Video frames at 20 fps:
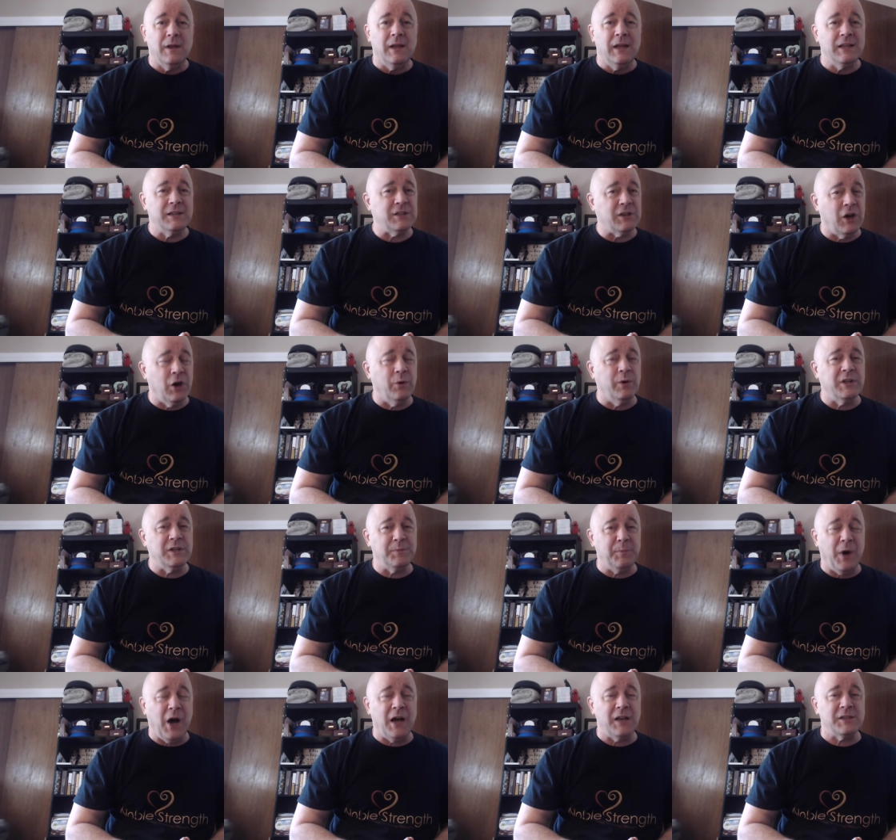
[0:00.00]
It's always
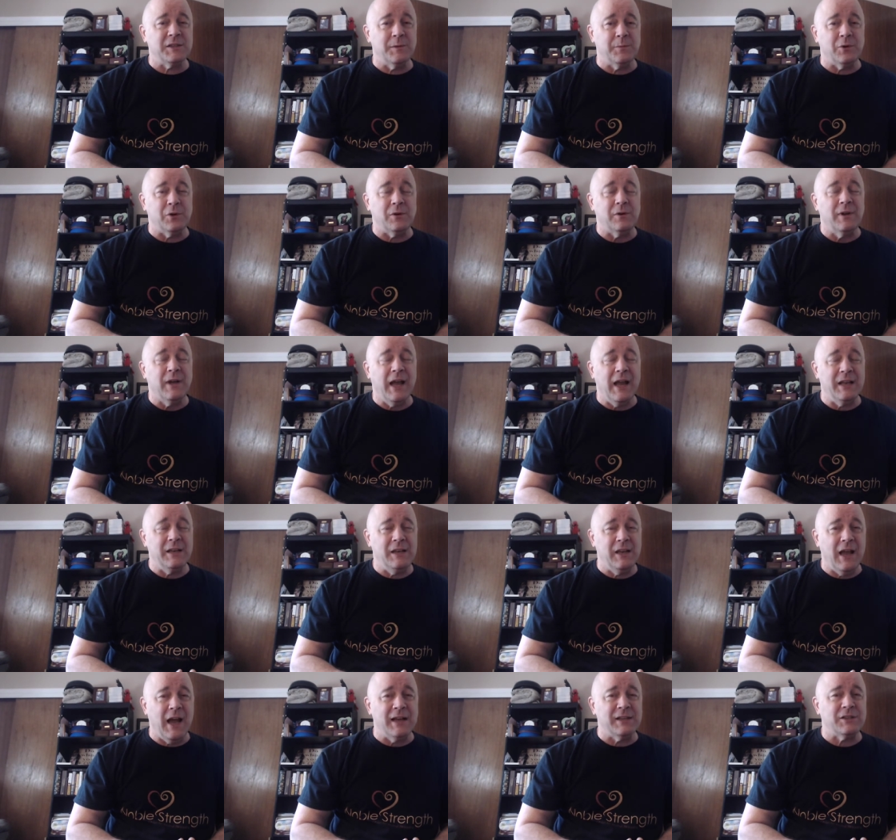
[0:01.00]
possible. And
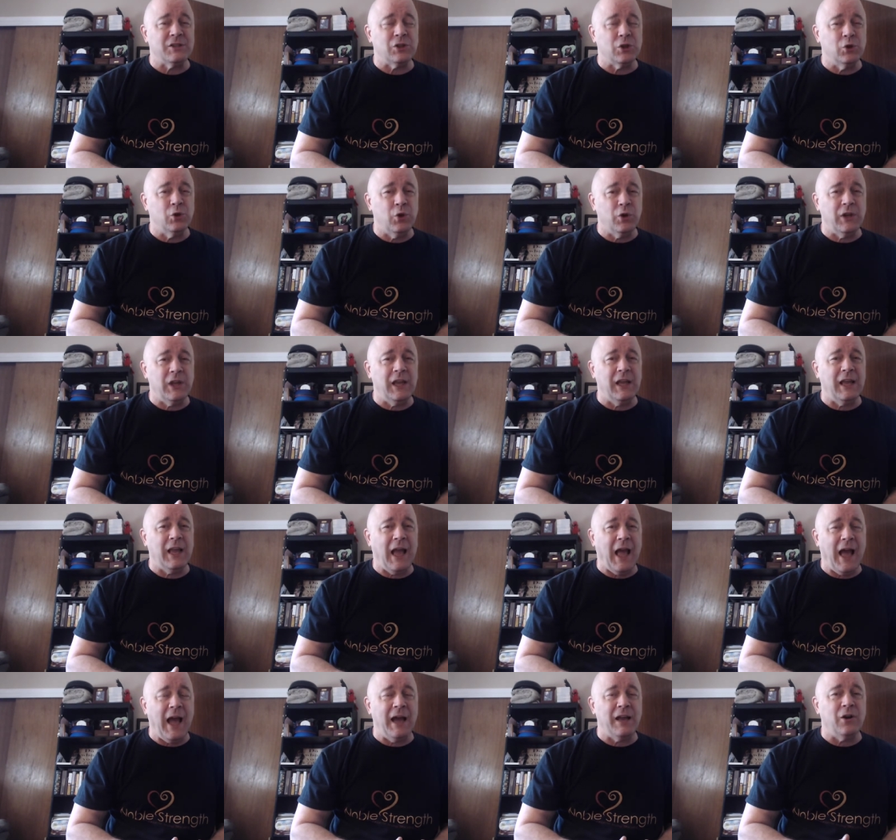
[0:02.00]
yes, looking
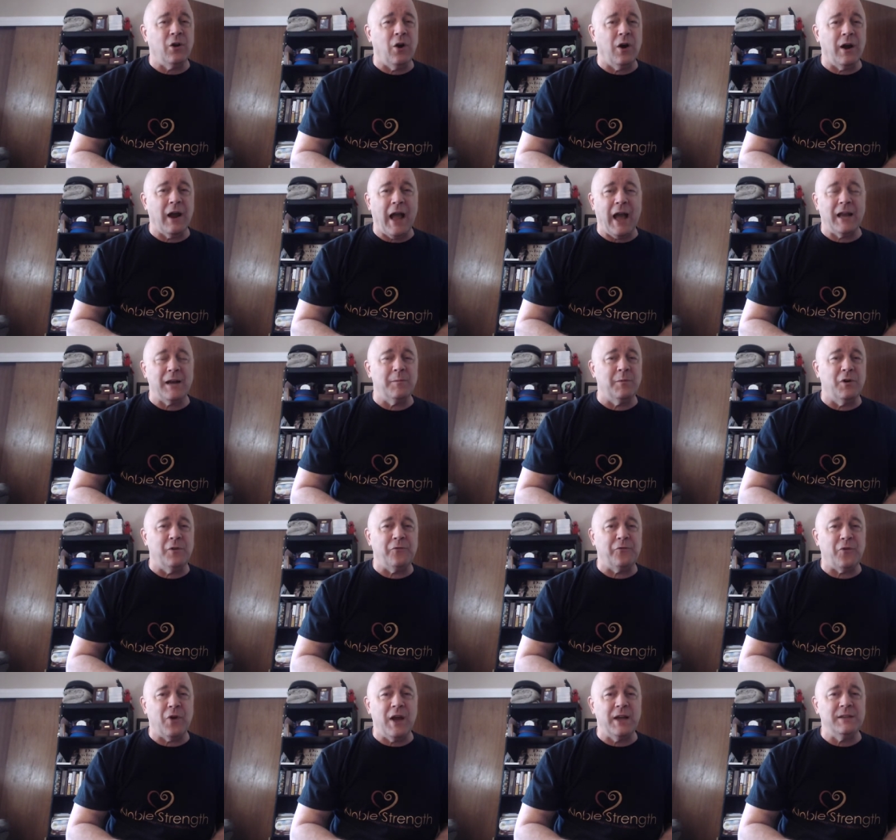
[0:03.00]
at our animal
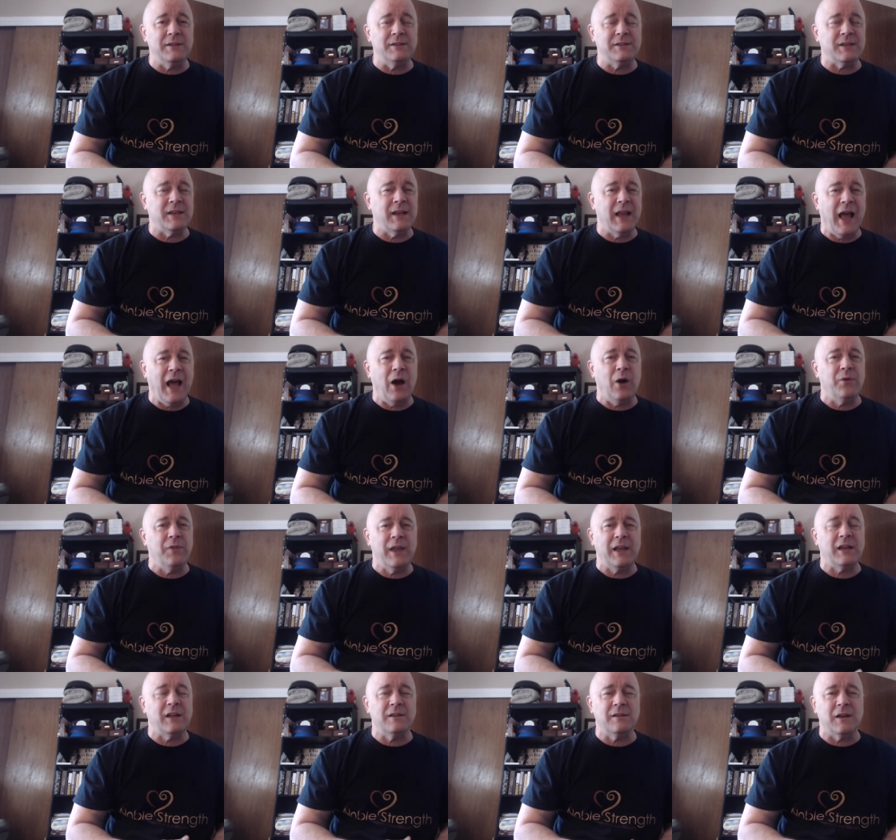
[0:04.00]
friends and how
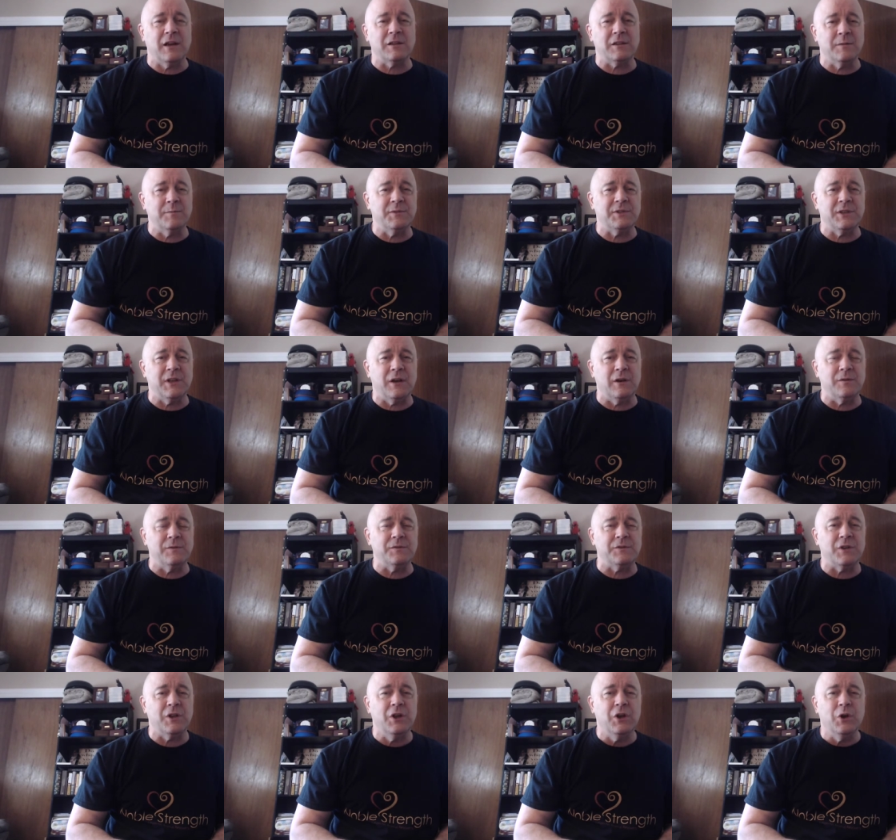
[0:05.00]
they conduct
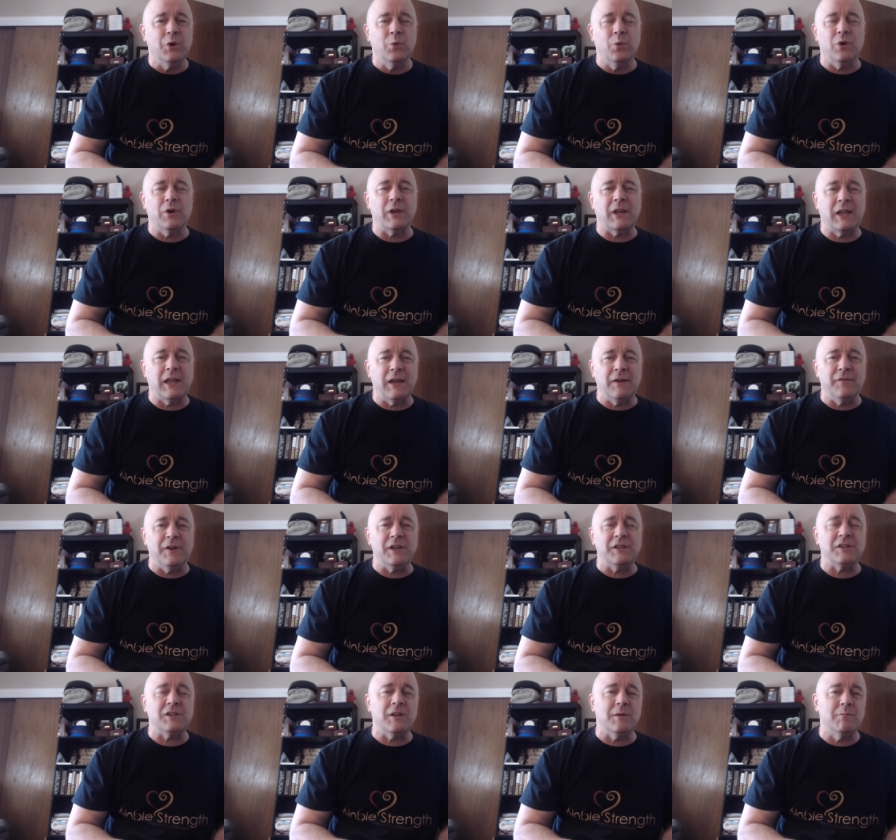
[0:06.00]
themselves will give
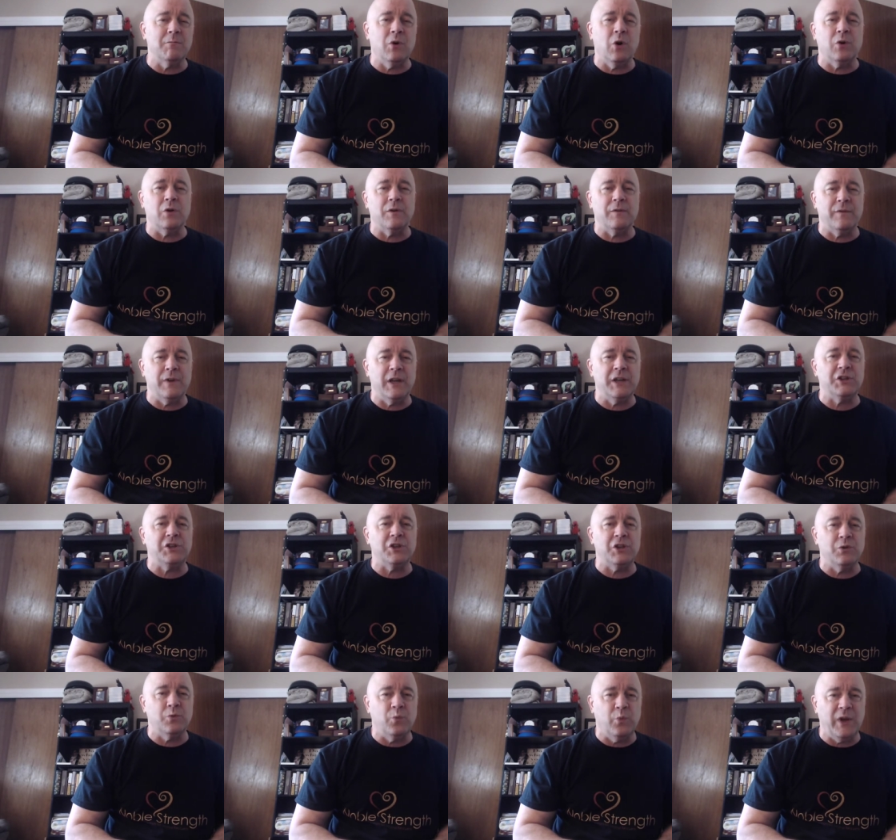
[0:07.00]
us the
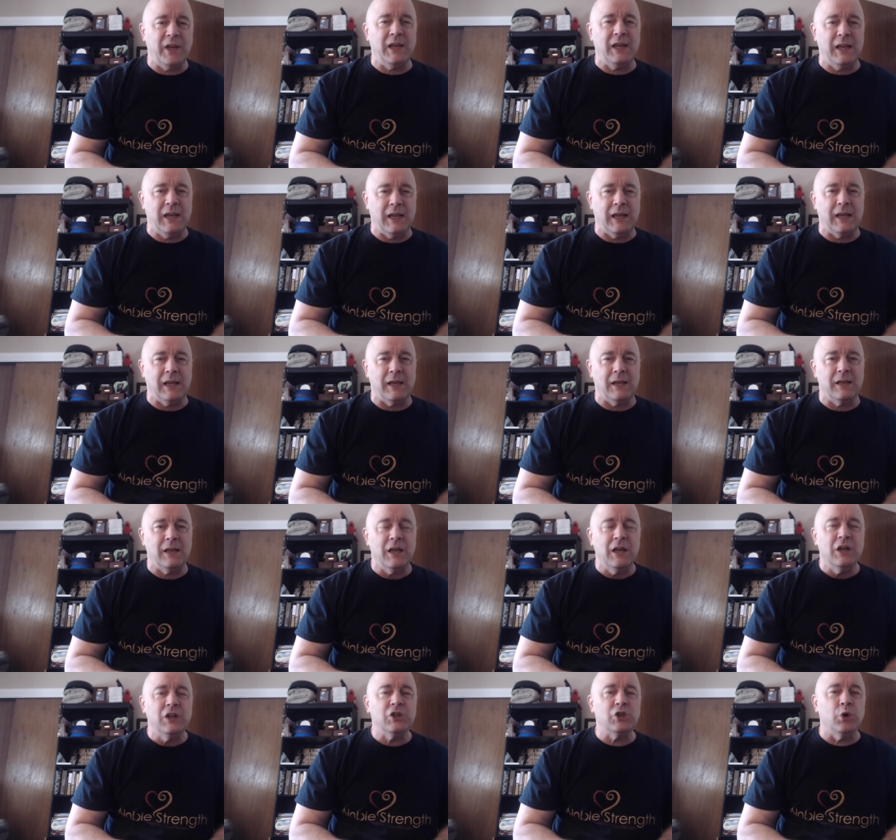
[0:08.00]
motivation we need
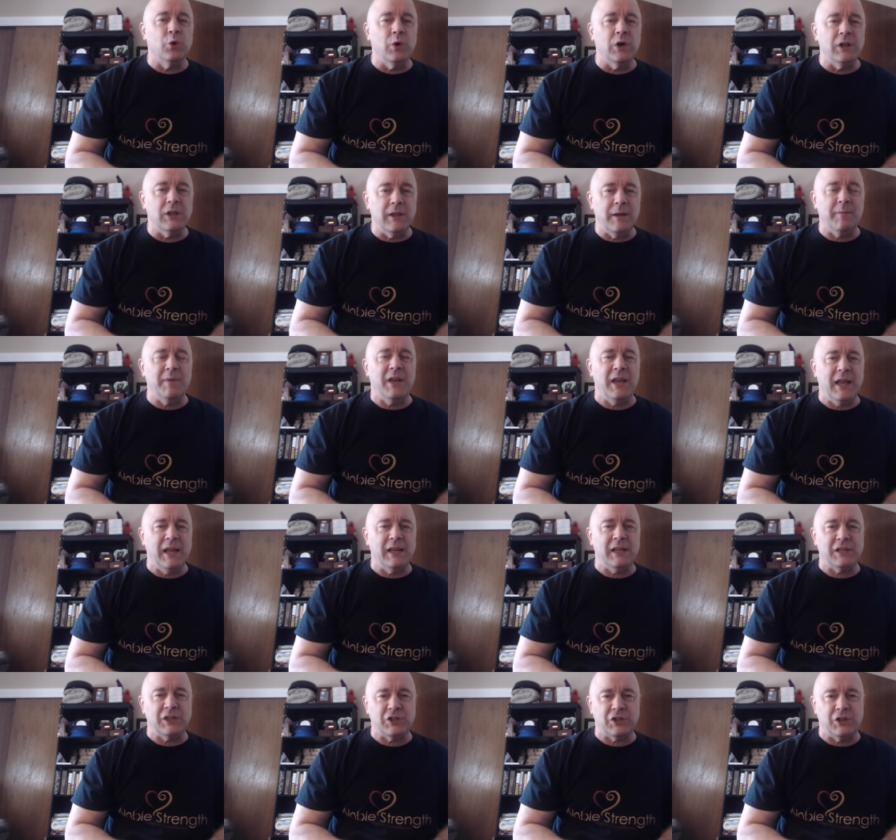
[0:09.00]
to eliminate
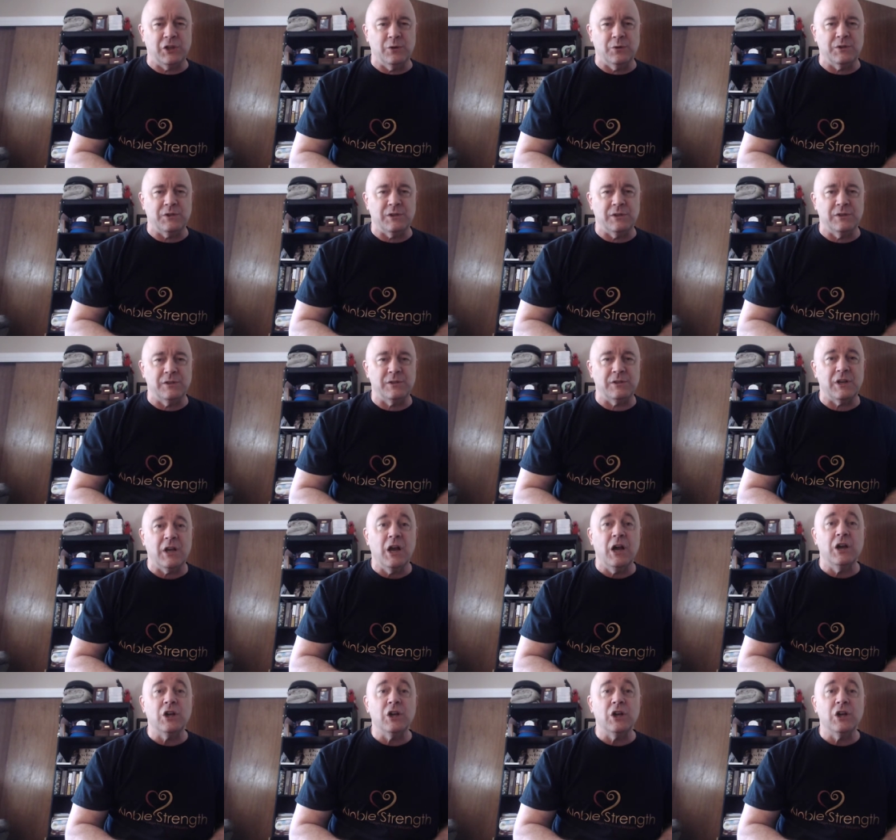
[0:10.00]
excuses,